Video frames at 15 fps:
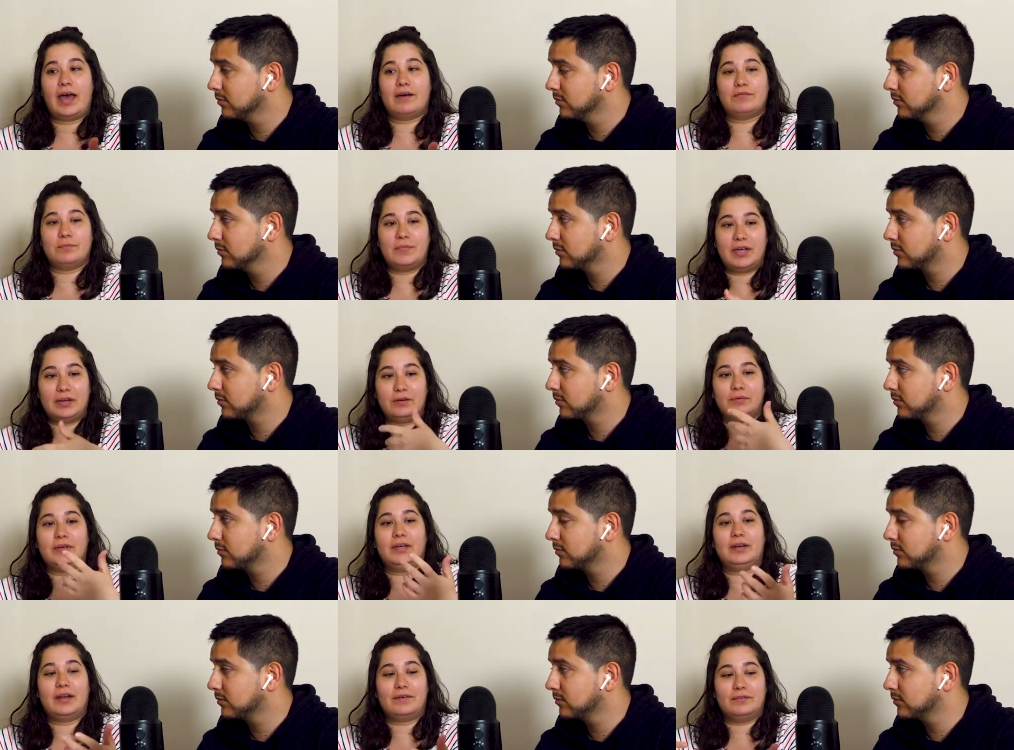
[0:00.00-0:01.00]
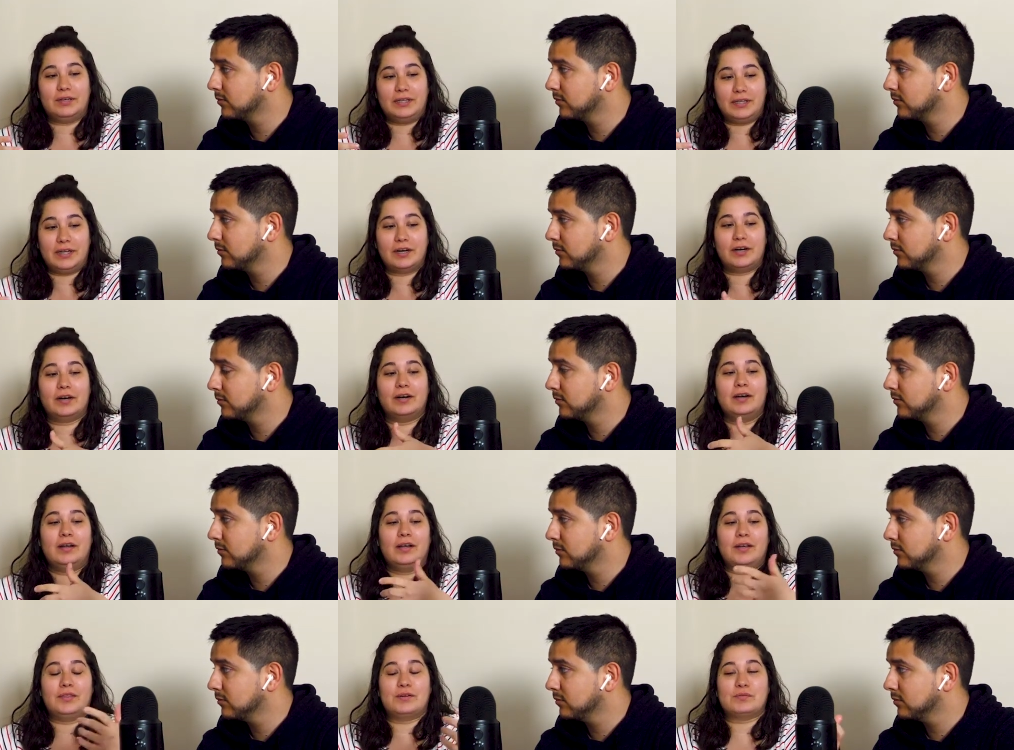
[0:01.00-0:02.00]
Speaker 1: have a maid queen every year.
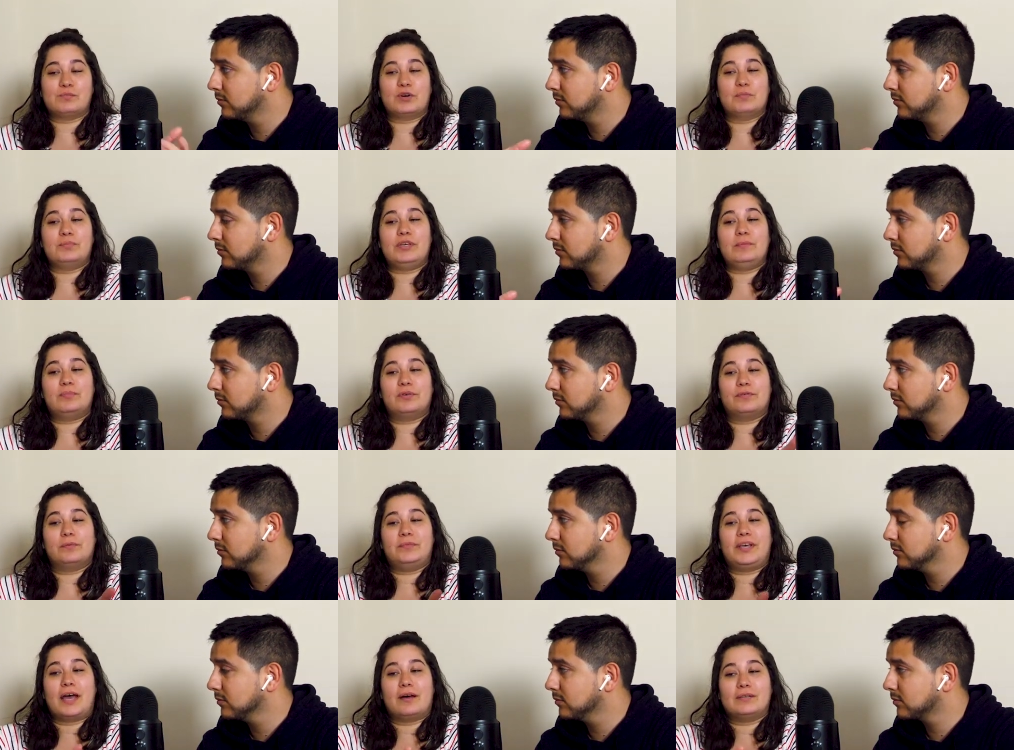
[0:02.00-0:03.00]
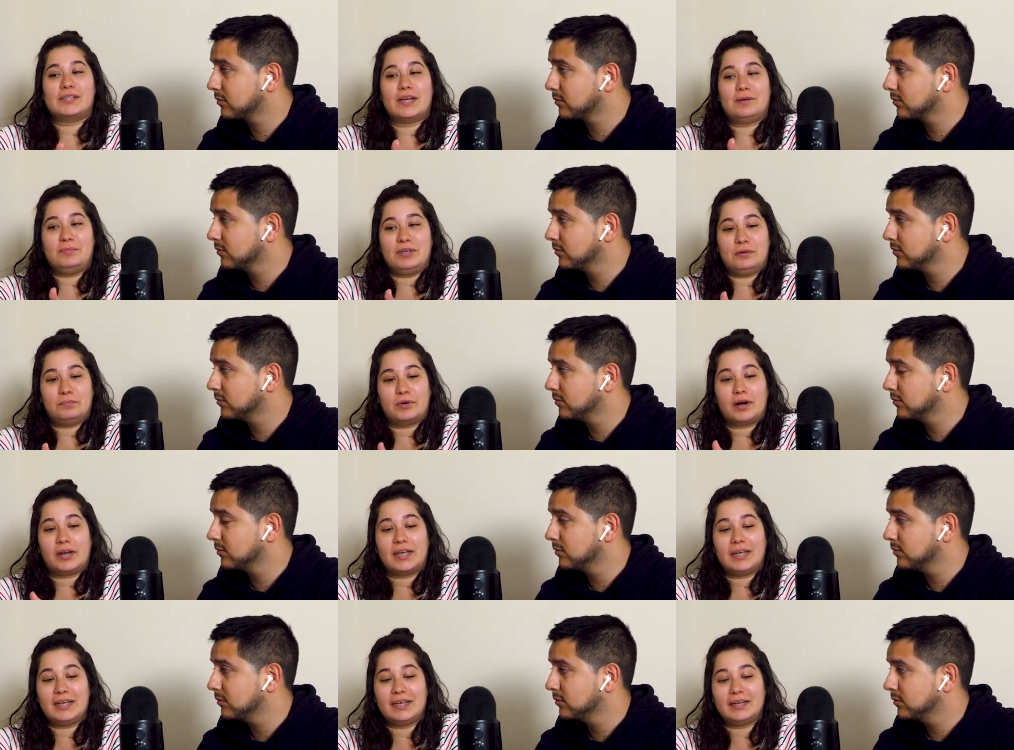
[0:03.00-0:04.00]
There's more people from the outside being brought
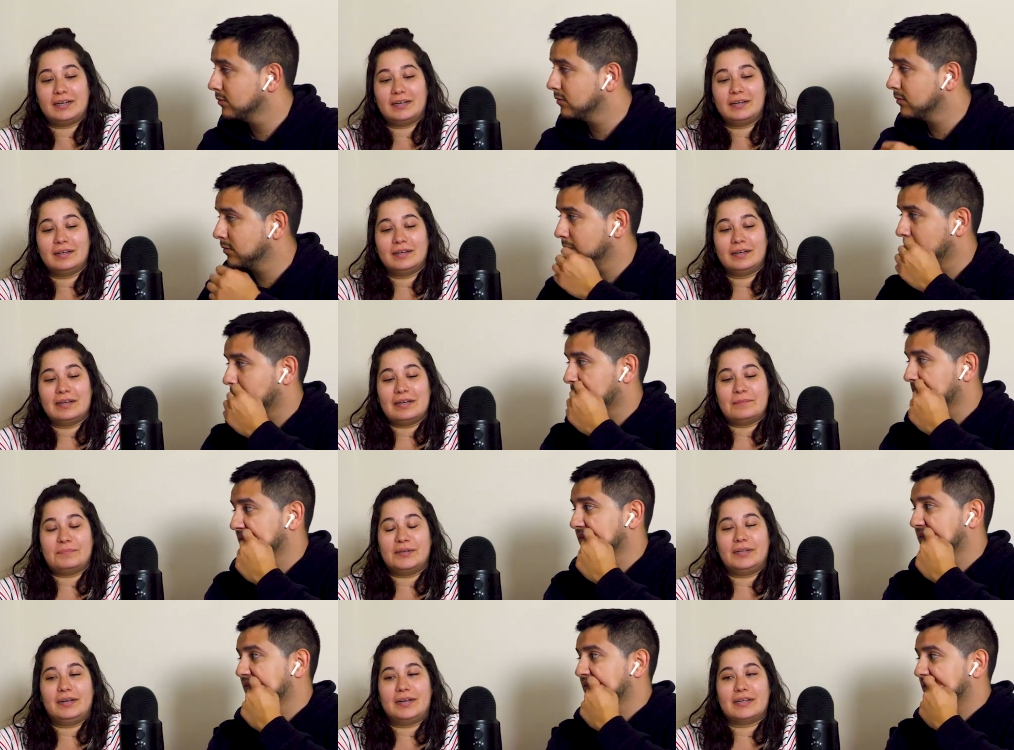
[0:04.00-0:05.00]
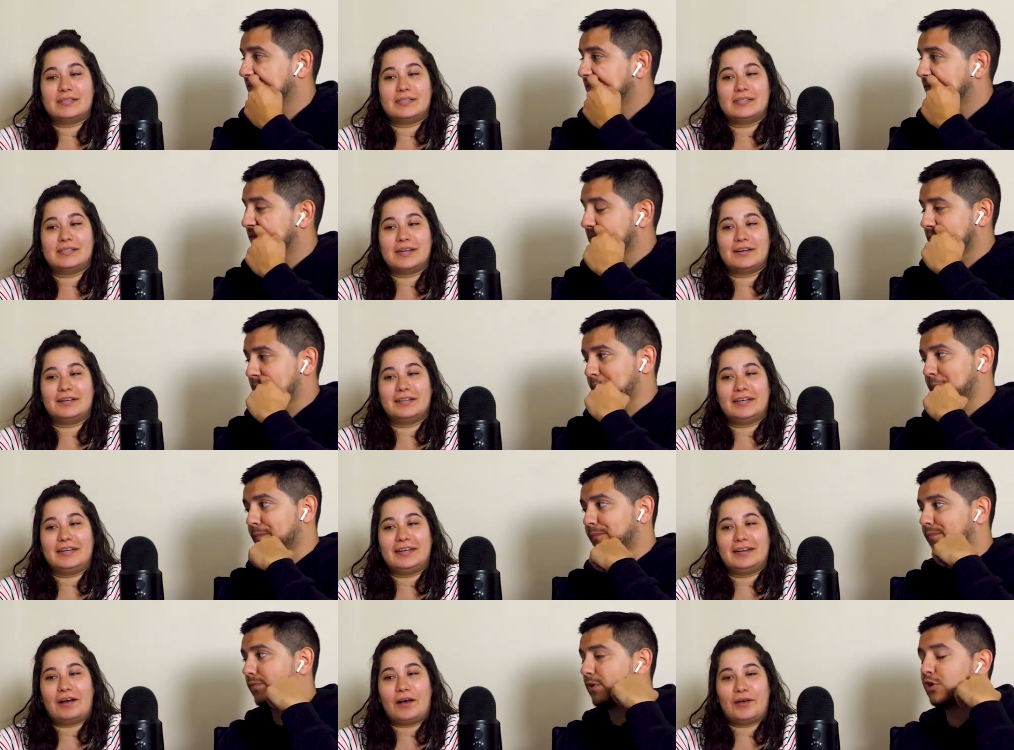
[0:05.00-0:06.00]
in but
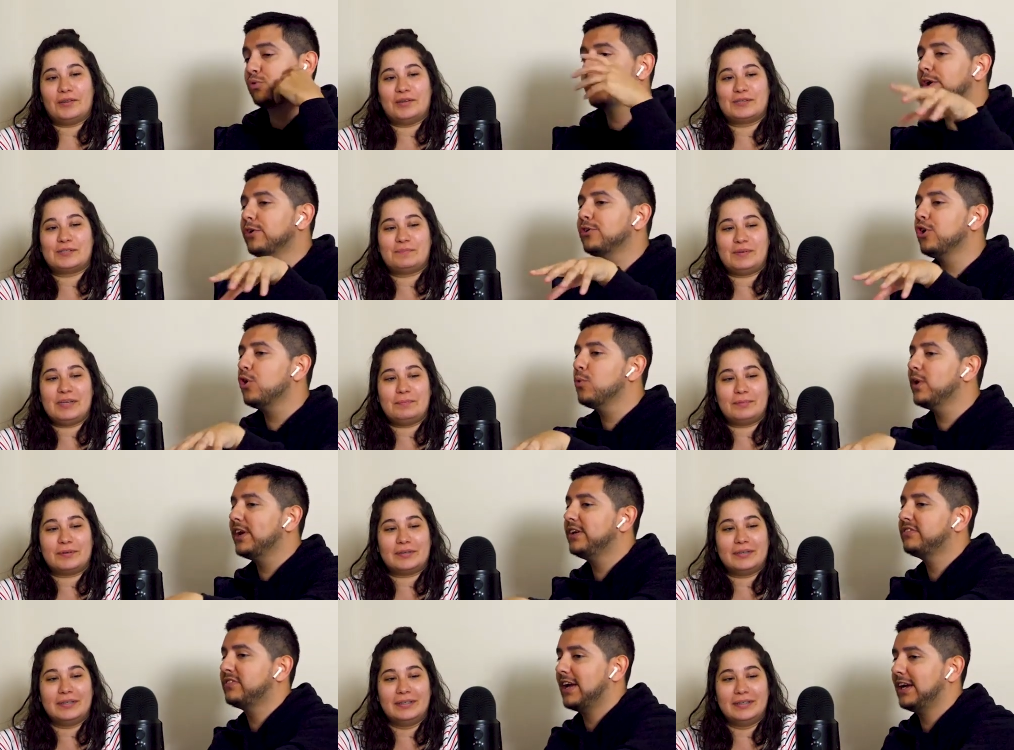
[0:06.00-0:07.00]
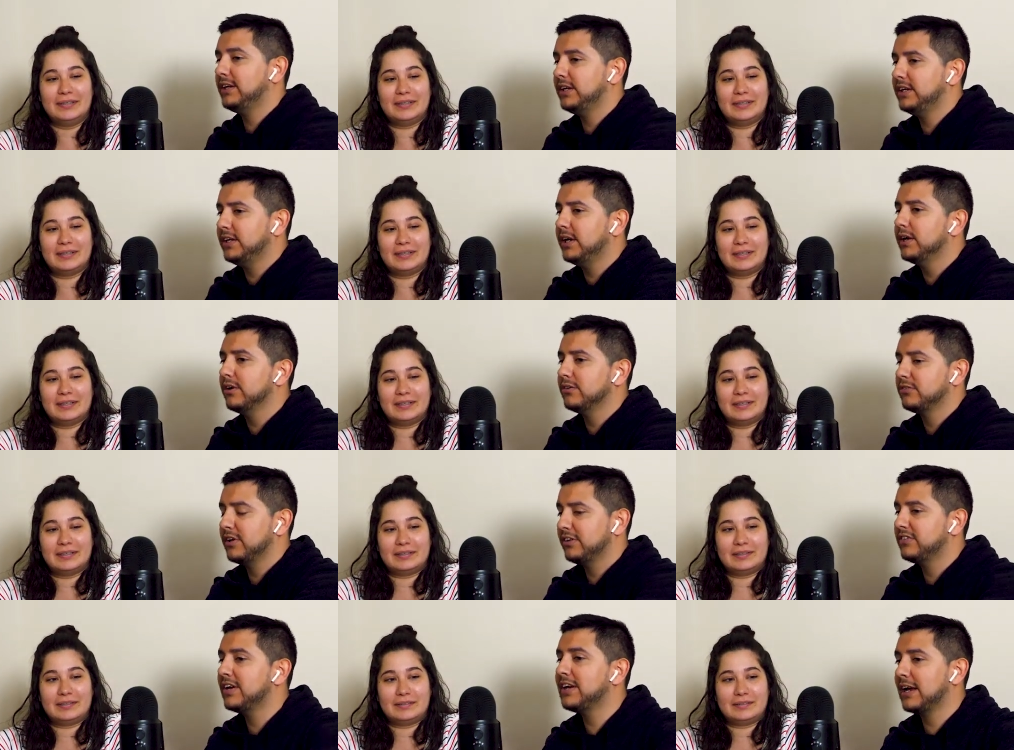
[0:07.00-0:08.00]
necessarily
Speaker 2: all because we don't know people. what is 90 years
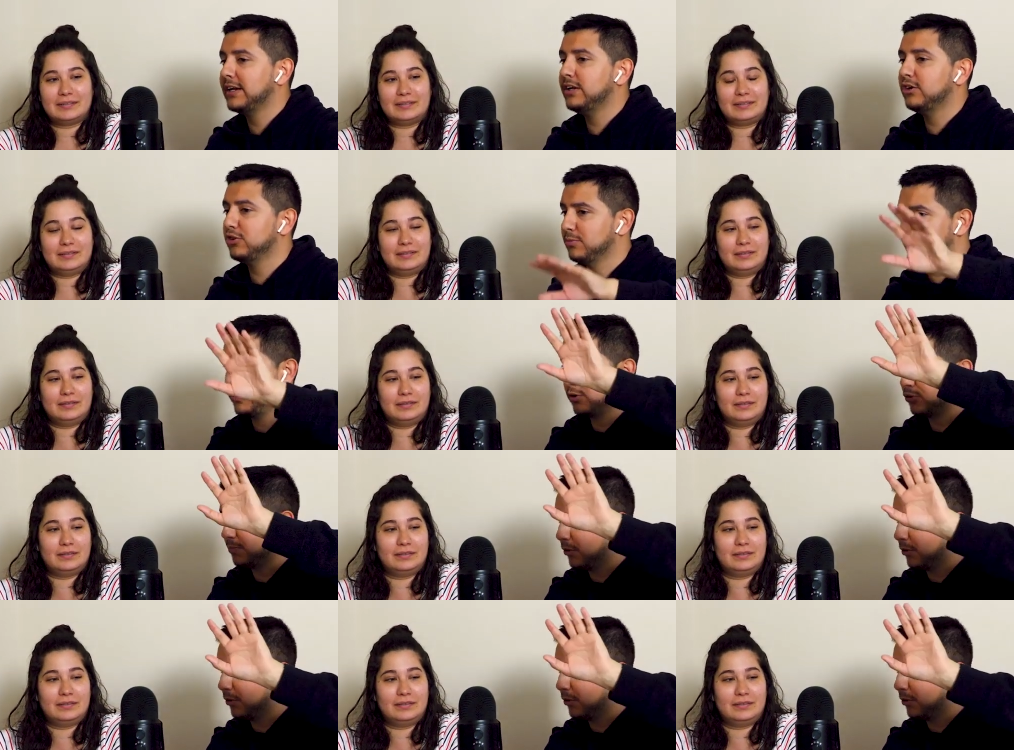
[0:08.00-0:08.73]
they said 90 years but there was